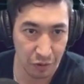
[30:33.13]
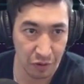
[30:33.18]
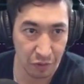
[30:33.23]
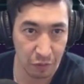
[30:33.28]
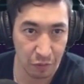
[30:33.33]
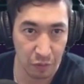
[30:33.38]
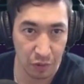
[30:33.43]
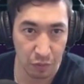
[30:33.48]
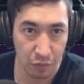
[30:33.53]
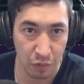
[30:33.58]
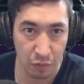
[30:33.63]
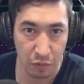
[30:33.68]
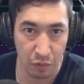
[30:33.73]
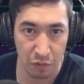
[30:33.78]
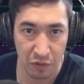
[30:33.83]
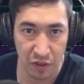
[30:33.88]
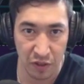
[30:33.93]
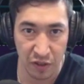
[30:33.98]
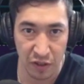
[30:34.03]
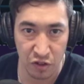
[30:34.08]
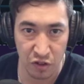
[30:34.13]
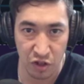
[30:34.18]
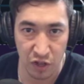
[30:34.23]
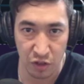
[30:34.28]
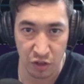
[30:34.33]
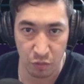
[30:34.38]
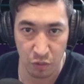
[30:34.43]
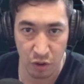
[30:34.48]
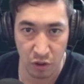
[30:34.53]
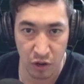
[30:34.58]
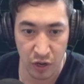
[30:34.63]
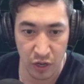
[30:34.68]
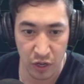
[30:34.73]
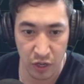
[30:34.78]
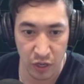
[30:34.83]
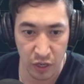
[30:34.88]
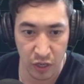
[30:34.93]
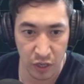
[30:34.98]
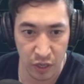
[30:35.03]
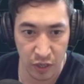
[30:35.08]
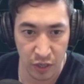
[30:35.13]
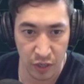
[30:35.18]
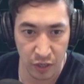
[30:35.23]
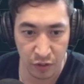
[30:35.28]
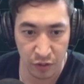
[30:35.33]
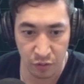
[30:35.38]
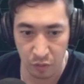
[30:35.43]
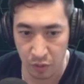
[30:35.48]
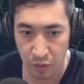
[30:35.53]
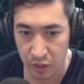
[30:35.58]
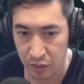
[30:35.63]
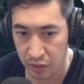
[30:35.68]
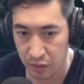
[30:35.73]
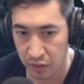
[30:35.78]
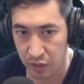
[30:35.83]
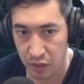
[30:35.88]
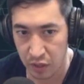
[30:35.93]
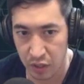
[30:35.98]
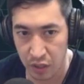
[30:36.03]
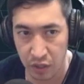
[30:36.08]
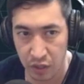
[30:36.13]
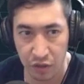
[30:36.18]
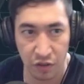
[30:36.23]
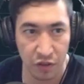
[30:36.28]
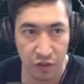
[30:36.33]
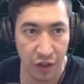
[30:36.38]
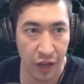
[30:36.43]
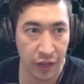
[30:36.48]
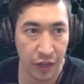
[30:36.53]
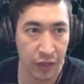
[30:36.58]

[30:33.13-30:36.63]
What was the date? January 22nd.